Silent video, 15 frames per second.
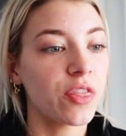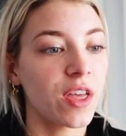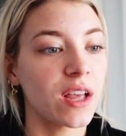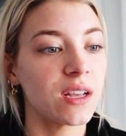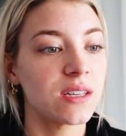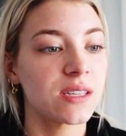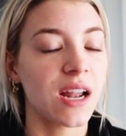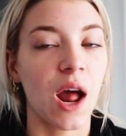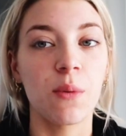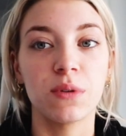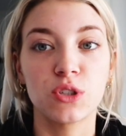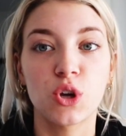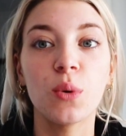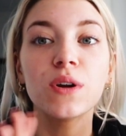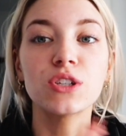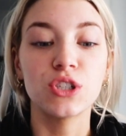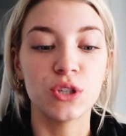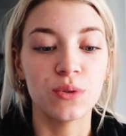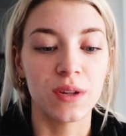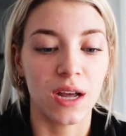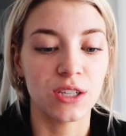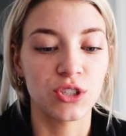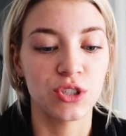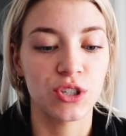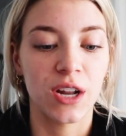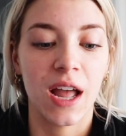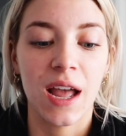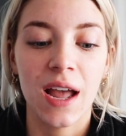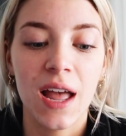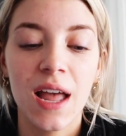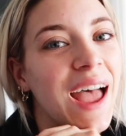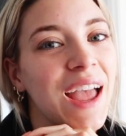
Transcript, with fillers: things that I was going to do yesterday,